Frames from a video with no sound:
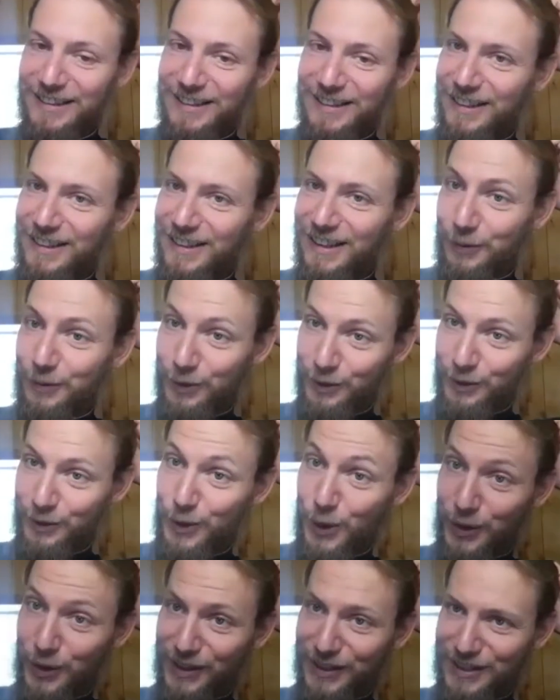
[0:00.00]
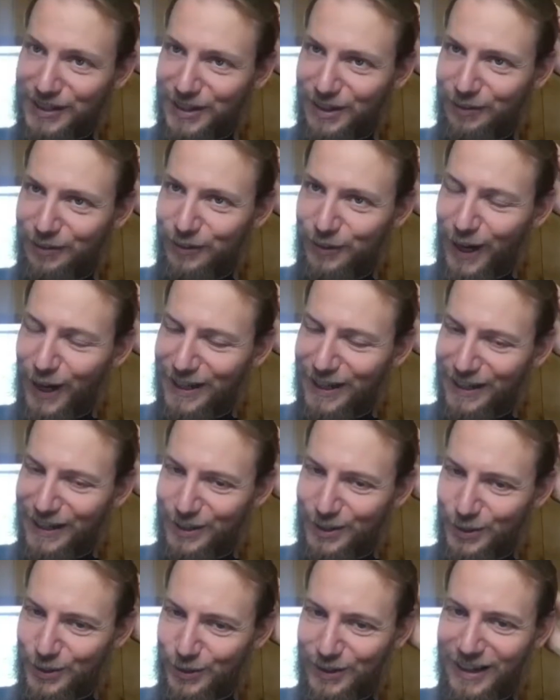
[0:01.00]
we're recording this on Friday,
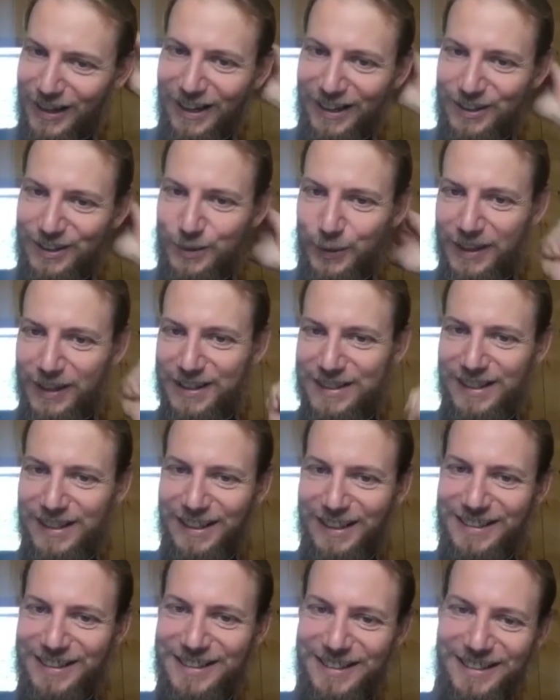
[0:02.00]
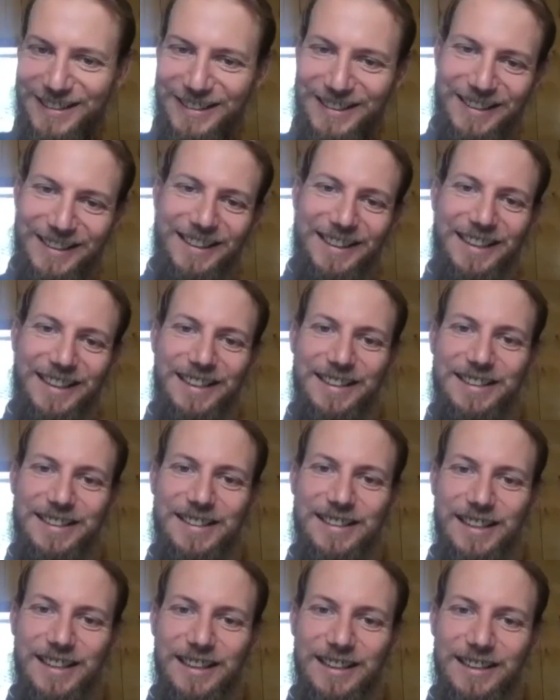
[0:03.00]
June 26th, is
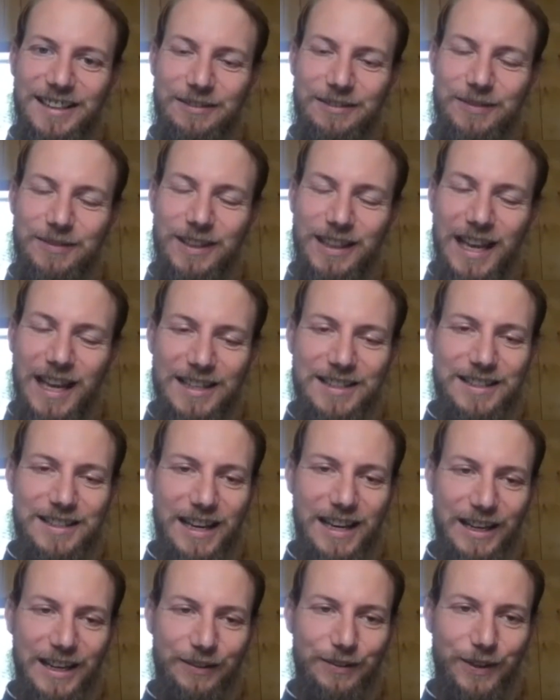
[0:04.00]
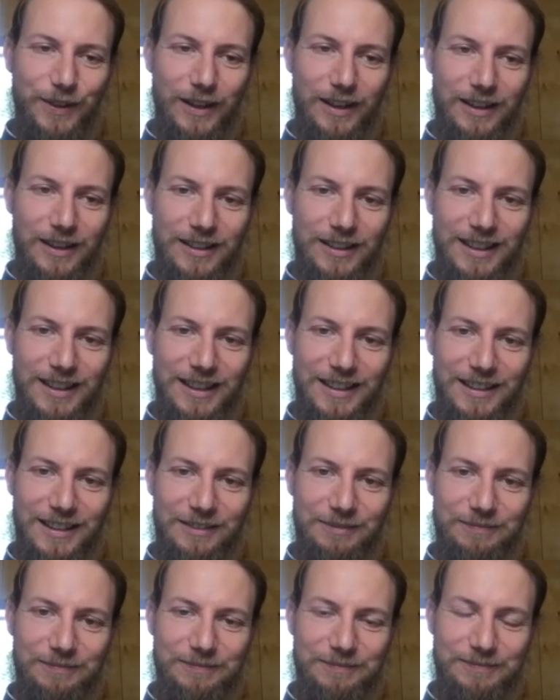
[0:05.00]
the last day for our
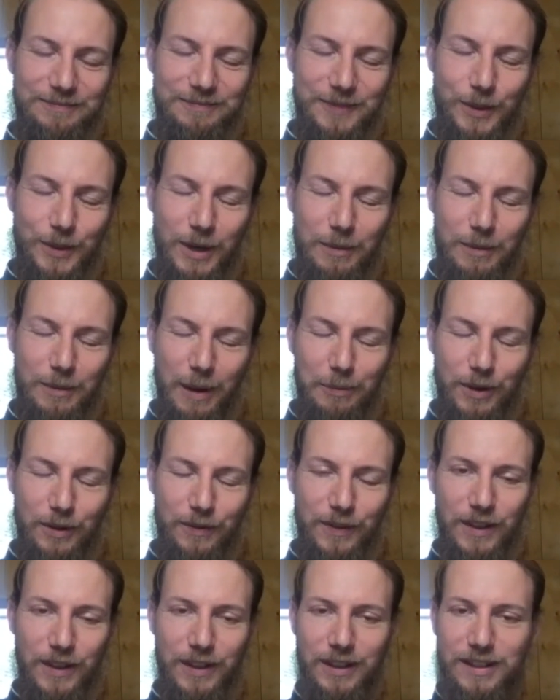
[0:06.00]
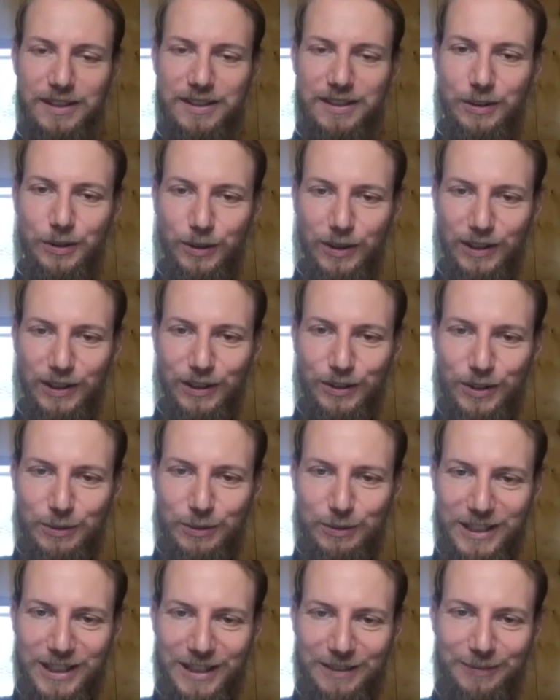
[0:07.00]
great member of the senior leadership
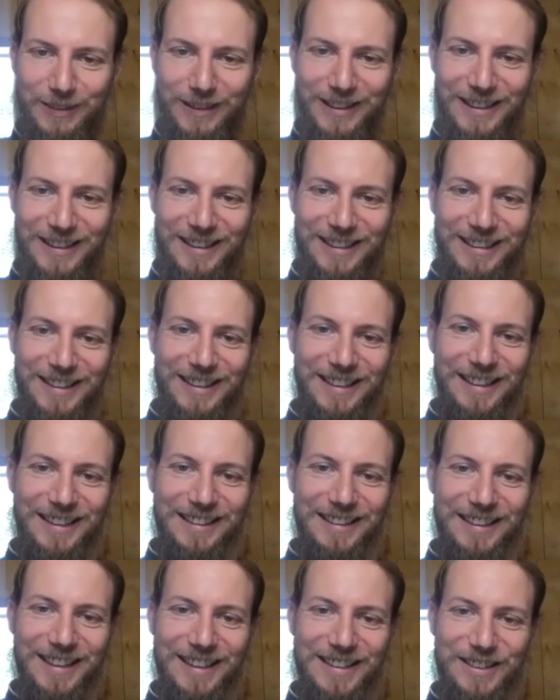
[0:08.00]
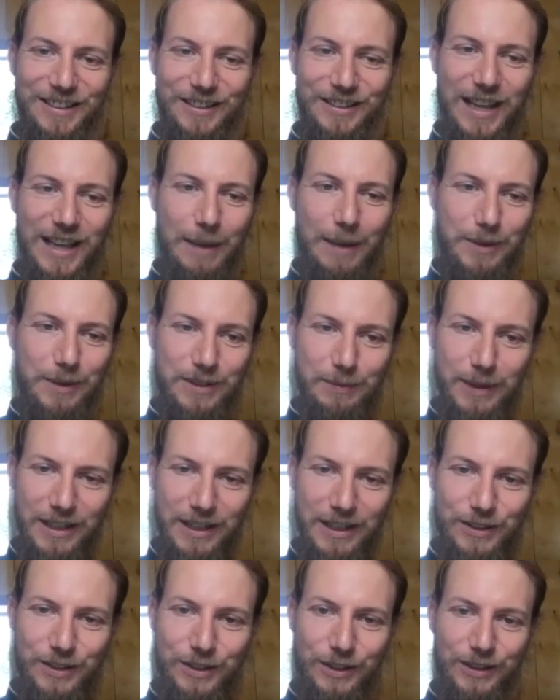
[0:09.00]
team. That is our campus
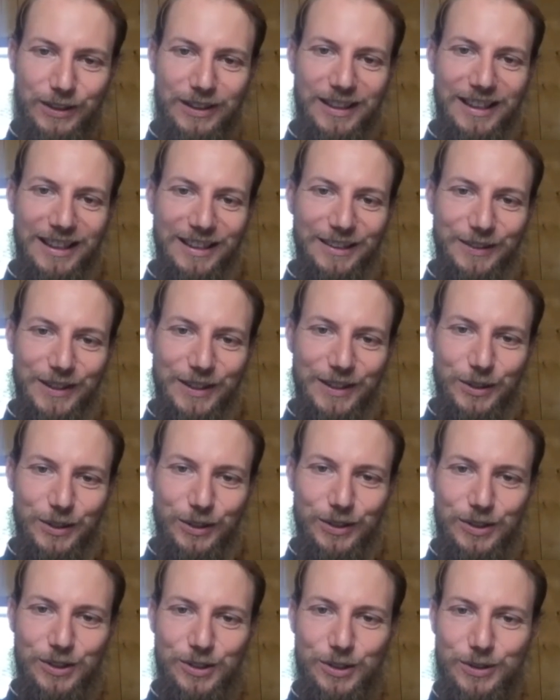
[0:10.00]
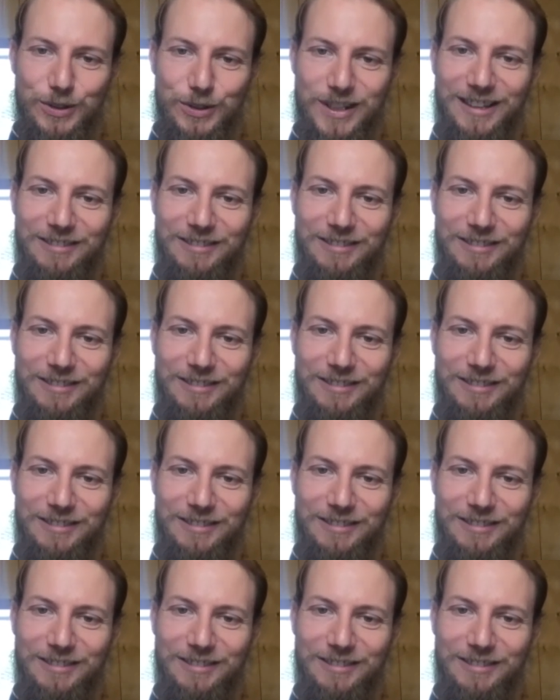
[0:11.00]
minister, Rachel D'Souza.